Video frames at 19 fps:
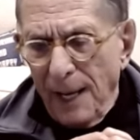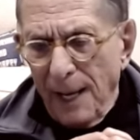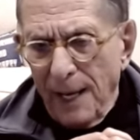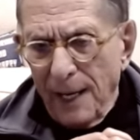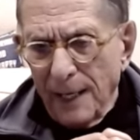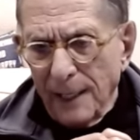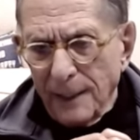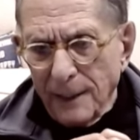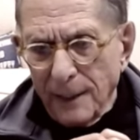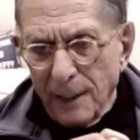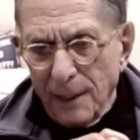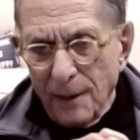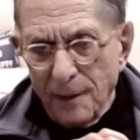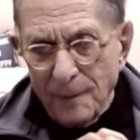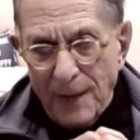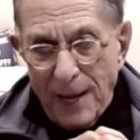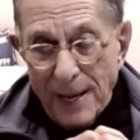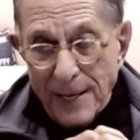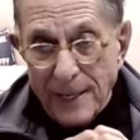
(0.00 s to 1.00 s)
And
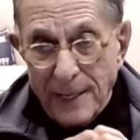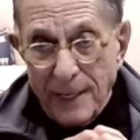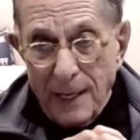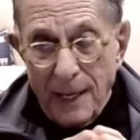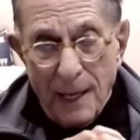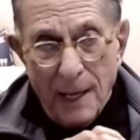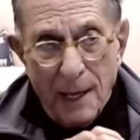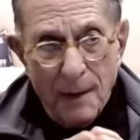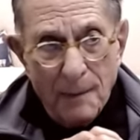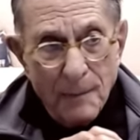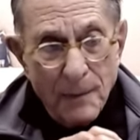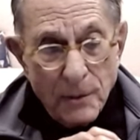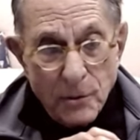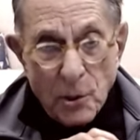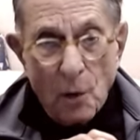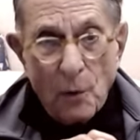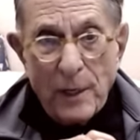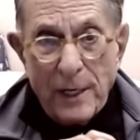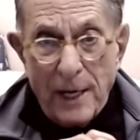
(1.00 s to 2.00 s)
um, I, um,
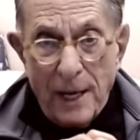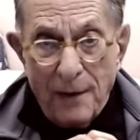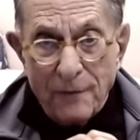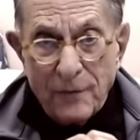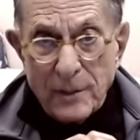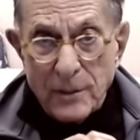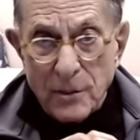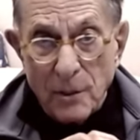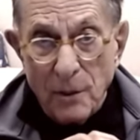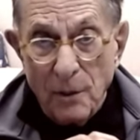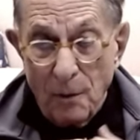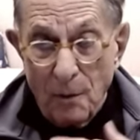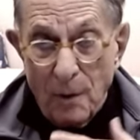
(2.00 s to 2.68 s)
Joni Evans,